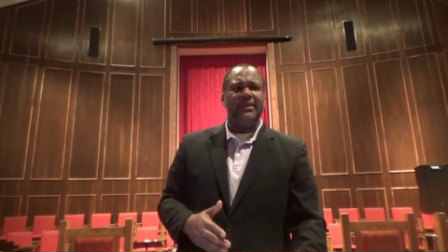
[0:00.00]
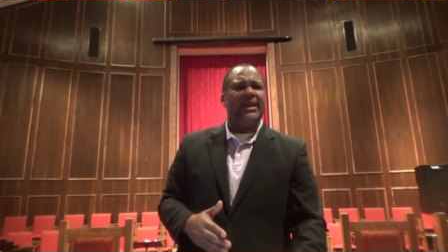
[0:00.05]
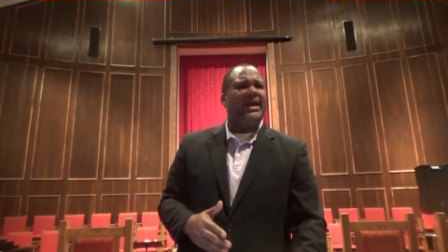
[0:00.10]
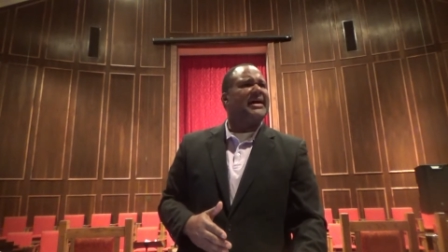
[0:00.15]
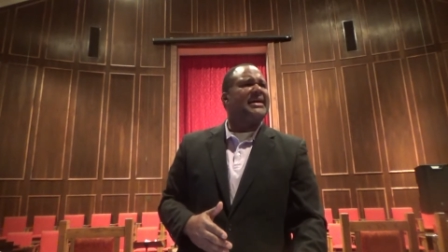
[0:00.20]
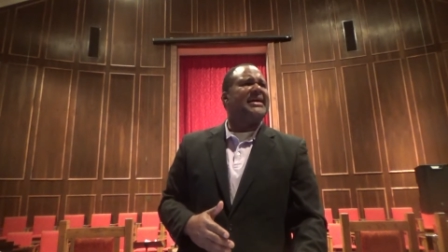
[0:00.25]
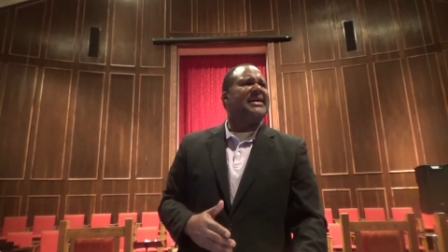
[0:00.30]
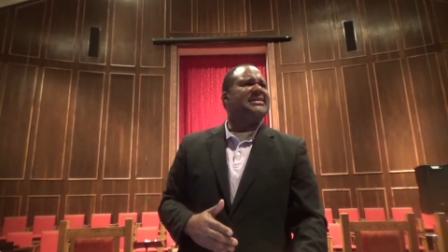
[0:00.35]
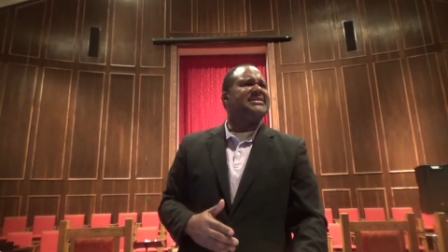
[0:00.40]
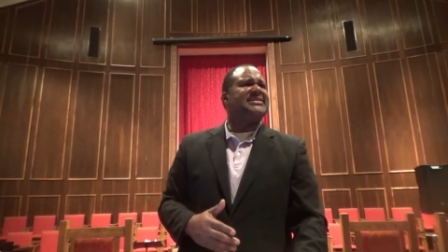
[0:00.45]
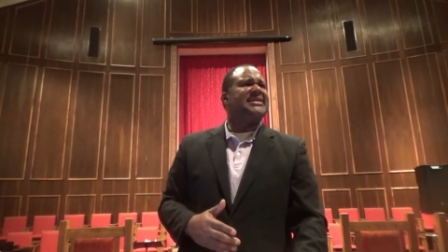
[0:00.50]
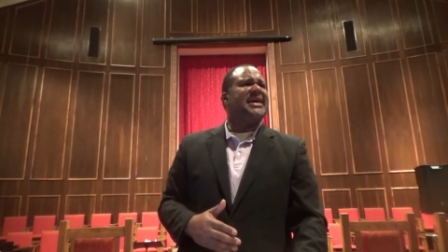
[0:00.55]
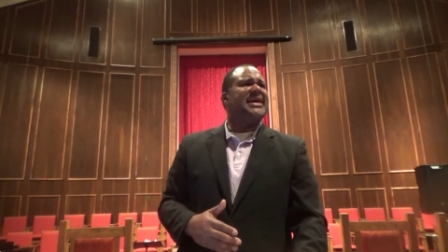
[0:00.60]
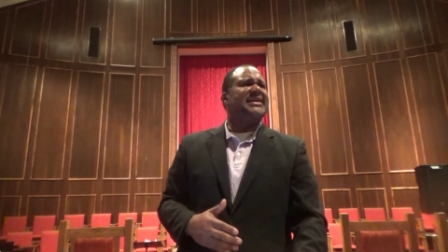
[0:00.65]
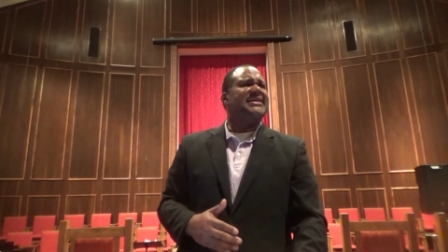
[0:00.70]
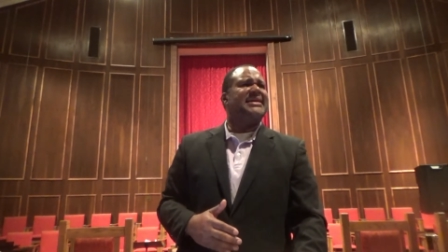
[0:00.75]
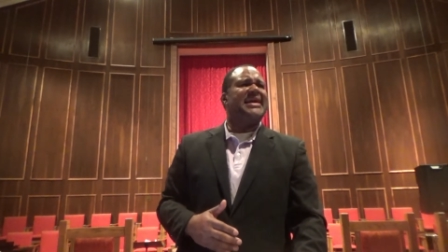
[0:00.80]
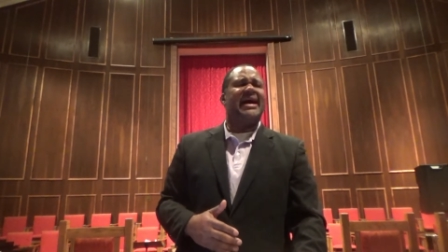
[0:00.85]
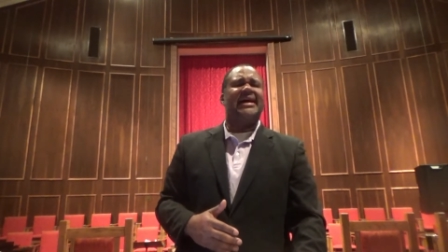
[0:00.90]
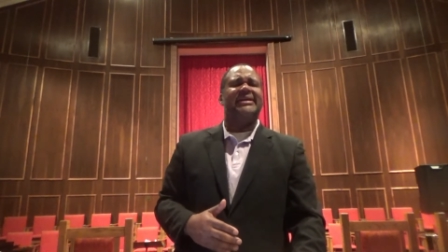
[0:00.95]
I guess
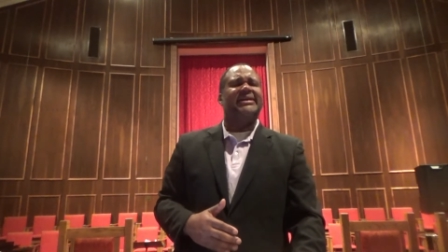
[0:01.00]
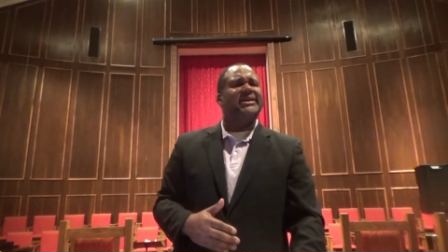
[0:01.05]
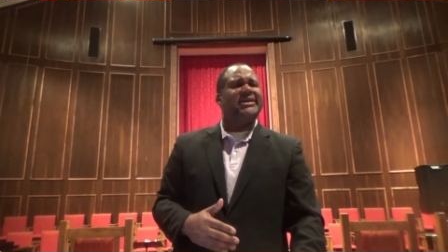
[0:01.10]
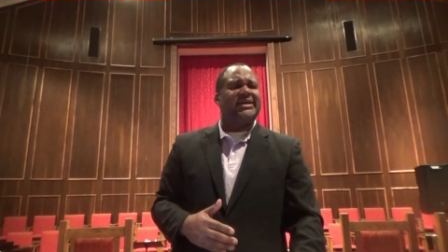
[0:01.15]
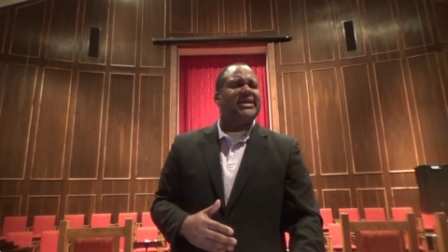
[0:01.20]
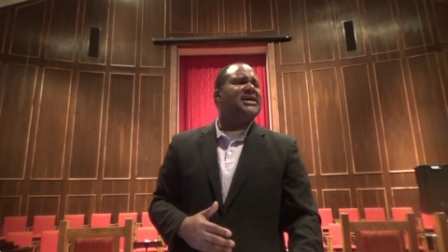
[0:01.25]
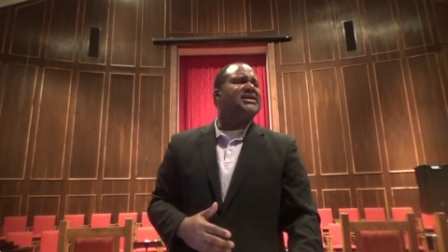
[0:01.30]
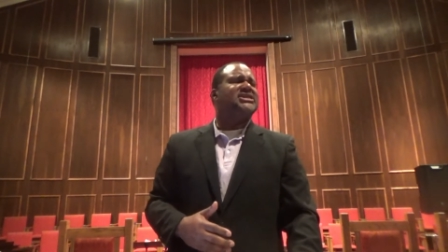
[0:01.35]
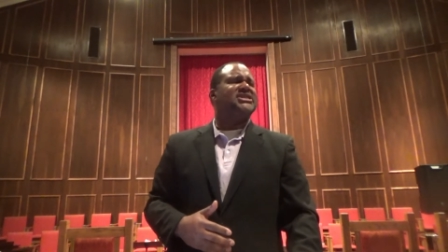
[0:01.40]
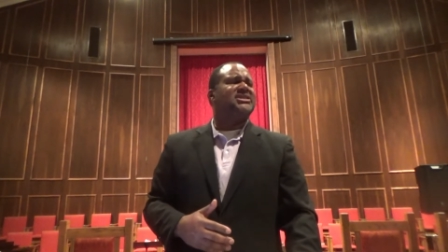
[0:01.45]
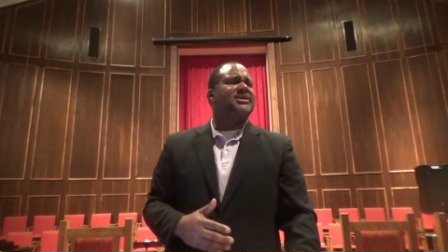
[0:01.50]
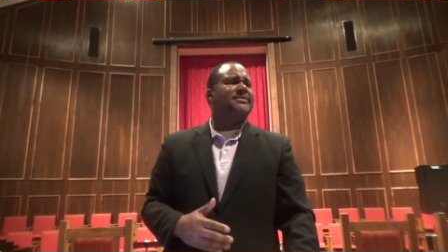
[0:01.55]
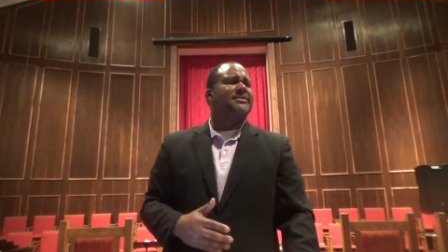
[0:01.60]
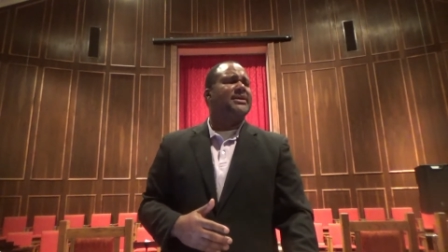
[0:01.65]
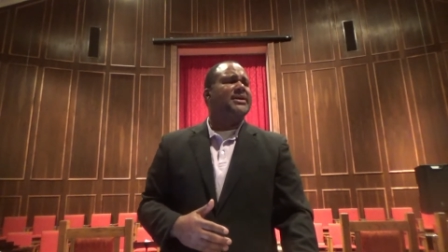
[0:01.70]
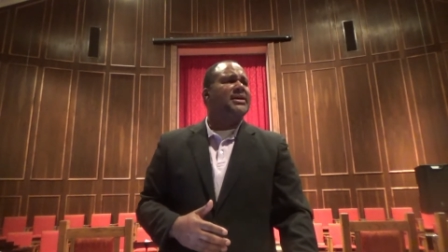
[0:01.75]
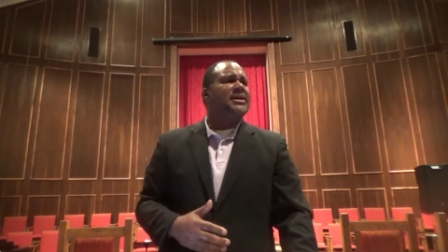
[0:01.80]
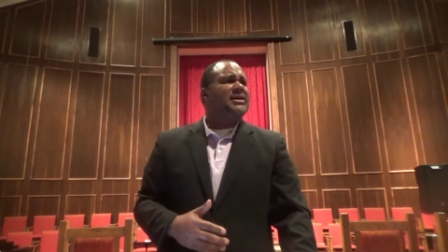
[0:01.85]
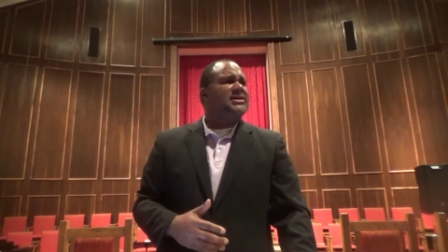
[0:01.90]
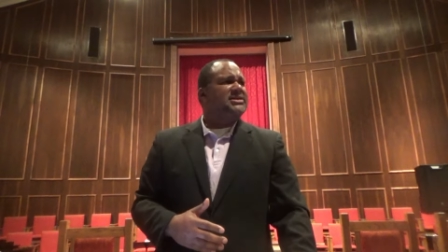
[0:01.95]
they had gotten accustomed
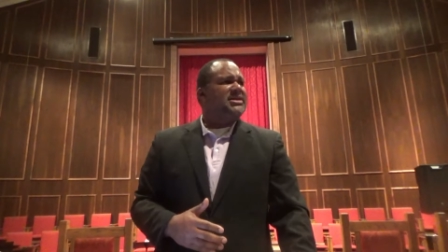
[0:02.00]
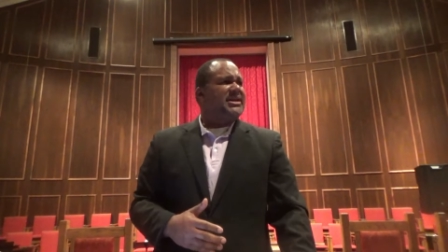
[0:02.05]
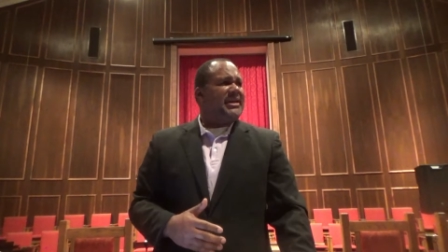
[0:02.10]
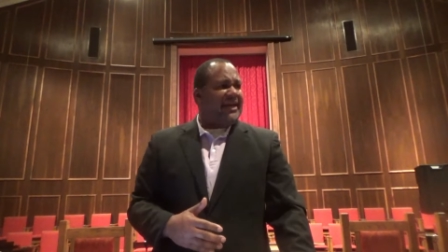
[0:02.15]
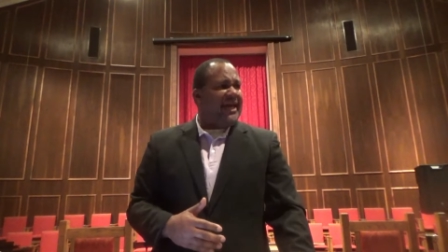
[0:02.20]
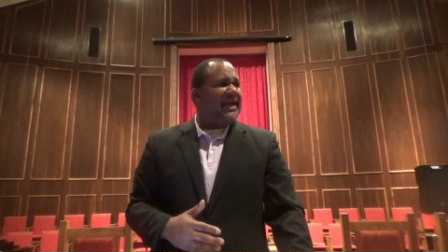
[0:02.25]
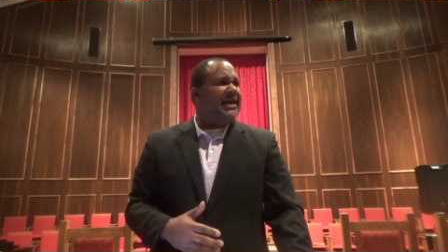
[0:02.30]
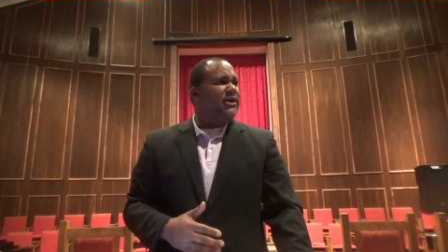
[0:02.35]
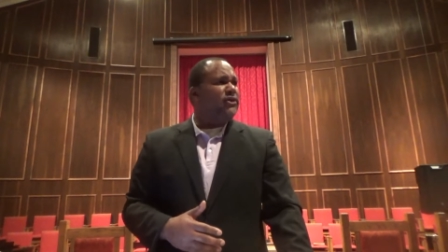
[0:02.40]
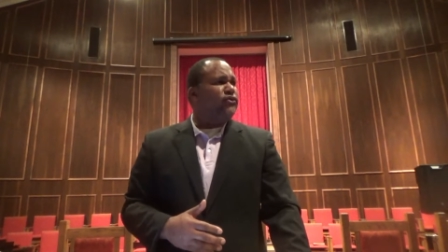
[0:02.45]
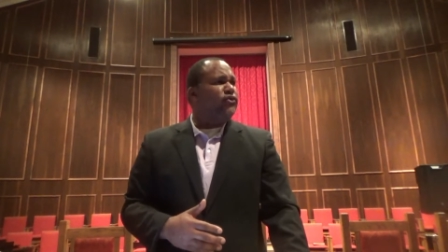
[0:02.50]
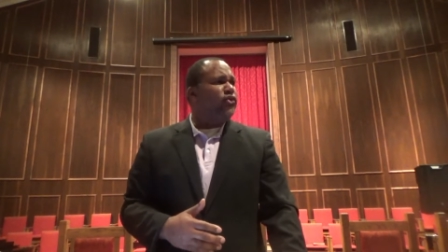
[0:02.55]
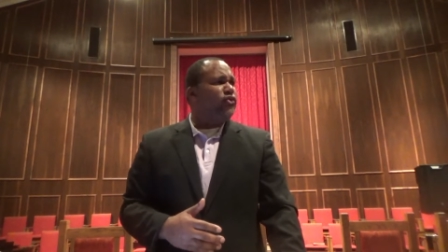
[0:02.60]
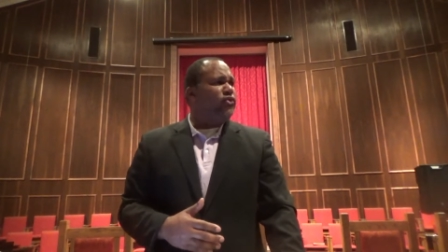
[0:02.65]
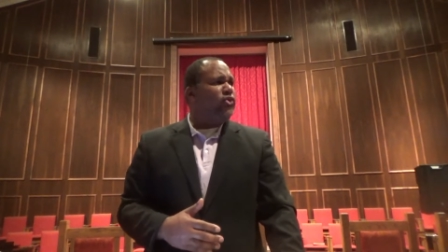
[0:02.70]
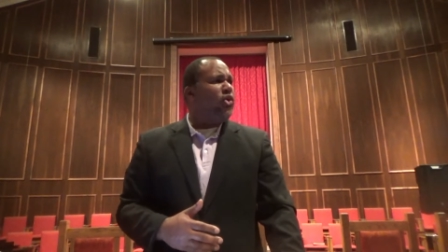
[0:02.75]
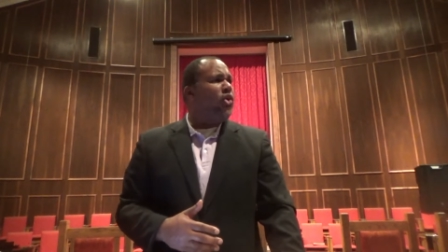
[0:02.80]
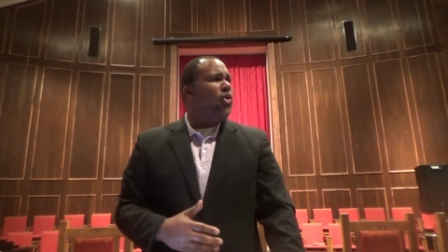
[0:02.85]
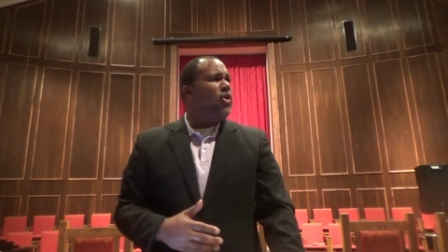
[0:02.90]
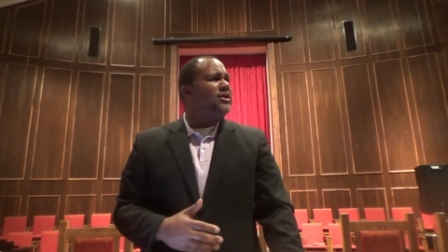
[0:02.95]
to
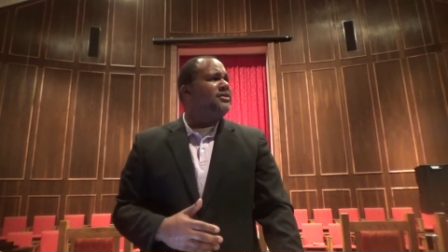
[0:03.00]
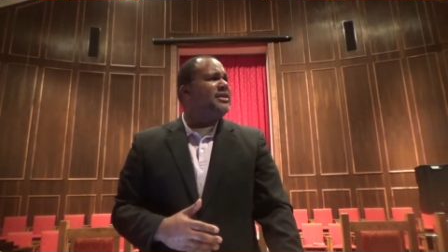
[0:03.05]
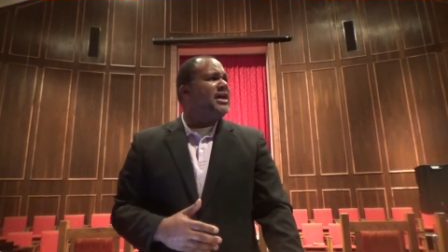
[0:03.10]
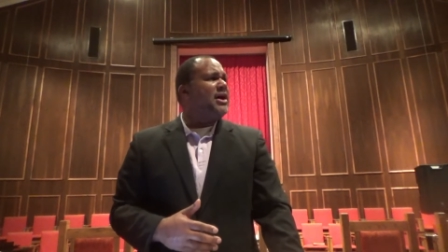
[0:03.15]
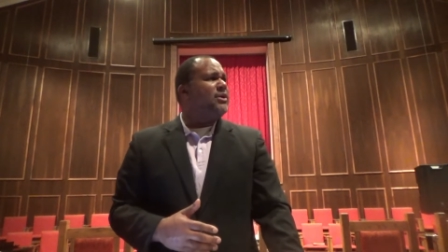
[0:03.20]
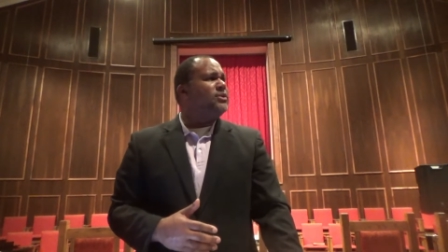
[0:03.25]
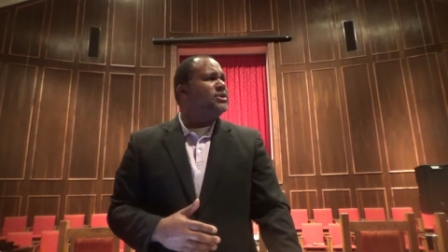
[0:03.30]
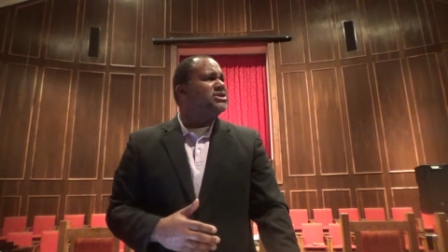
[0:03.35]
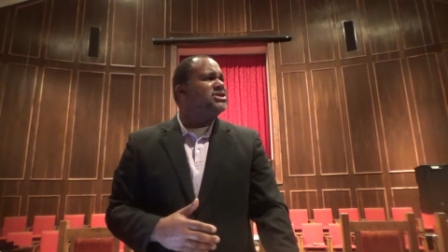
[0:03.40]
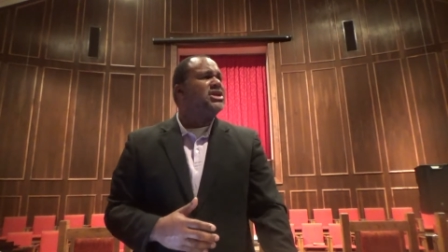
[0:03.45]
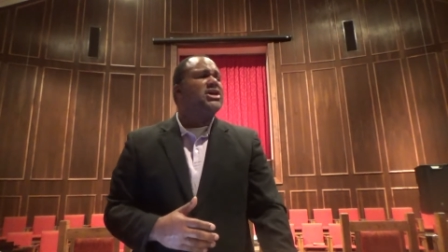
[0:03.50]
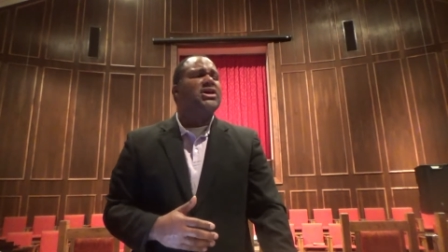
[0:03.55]
kangaroo court. There was